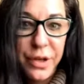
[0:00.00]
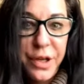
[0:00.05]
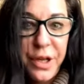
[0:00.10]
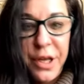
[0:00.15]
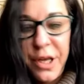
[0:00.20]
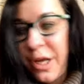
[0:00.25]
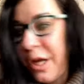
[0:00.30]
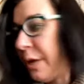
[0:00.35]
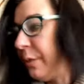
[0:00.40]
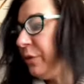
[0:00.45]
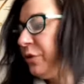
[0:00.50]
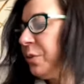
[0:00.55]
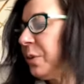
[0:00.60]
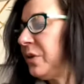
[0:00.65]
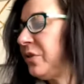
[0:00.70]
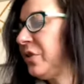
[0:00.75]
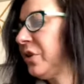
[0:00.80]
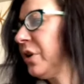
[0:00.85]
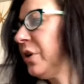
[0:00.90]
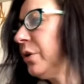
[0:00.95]
He was
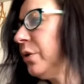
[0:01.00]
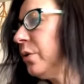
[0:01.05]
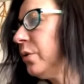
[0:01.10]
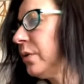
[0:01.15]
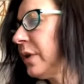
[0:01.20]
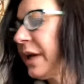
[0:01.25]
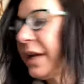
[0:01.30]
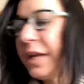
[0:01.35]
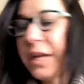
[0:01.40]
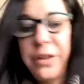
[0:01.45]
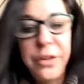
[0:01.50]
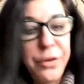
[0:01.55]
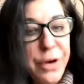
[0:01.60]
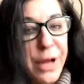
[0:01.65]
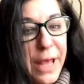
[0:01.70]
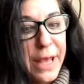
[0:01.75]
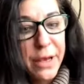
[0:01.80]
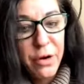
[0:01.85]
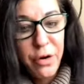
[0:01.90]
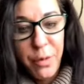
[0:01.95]
supposed to go like either
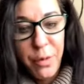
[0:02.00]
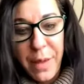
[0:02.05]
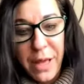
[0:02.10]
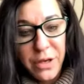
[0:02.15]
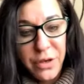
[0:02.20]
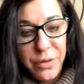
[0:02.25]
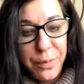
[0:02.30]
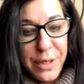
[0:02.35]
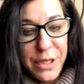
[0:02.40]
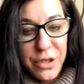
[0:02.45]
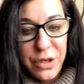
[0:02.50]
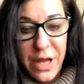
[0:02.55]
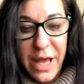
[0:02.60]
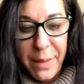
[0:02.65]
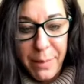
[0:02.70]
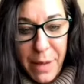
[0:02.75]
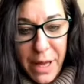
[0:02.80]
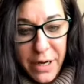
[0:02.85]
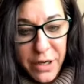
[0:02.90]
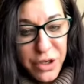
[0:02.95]
to anger management,
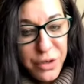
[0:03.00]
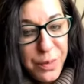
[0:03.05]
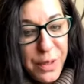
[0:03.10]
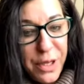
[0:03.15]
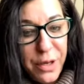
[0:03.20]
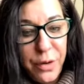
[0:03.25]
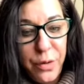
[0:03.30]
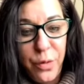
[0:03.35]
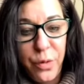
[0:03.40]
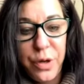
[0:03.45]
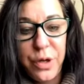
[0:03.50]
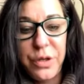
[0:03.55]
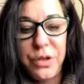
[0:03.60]
management or